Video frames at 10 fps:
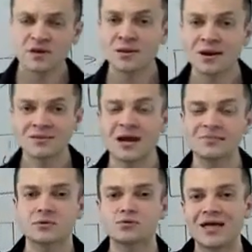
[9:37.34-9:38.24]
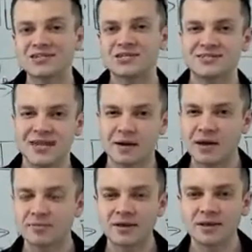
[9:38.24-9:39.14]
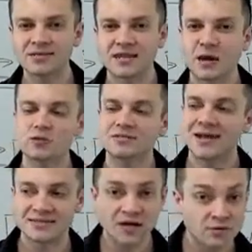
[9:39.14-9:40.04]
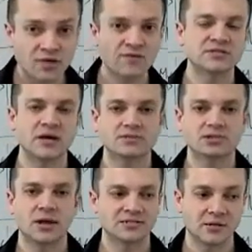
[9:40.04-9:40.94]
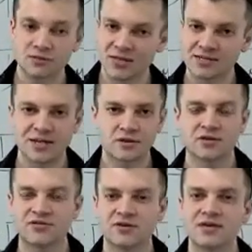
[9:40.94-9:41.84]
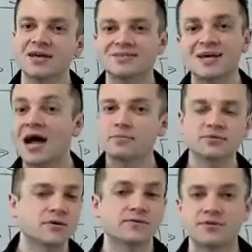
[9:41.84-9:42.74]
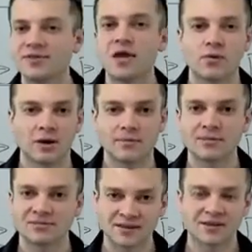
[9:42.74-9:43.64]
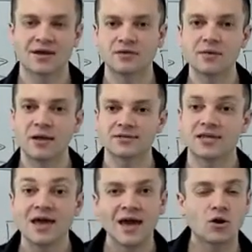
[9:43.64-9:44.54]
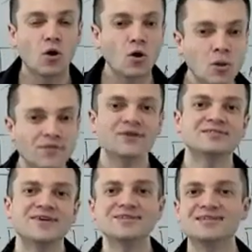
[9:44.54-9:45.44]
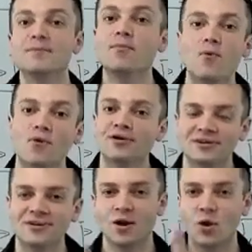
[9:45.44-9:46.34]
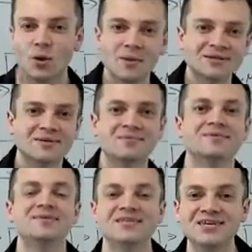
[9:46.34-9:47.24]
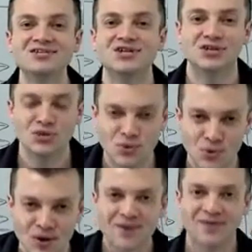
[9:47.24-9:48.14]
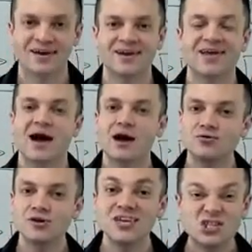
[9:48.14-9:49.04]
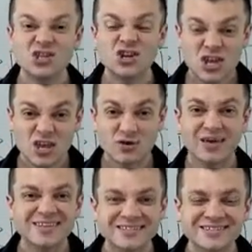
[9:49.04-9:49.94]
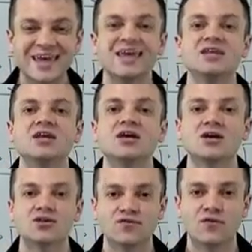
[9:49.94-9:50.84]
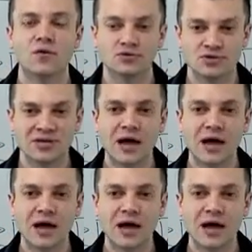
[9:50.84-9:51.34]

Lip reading: And a lot of times I would actually segment my list, and I would test out different subject lines. I would test out different times of the day when I'm sending out emails. And all of this is important. And all of this I'm going to be teaching you, right? How do you engineer insane conversions?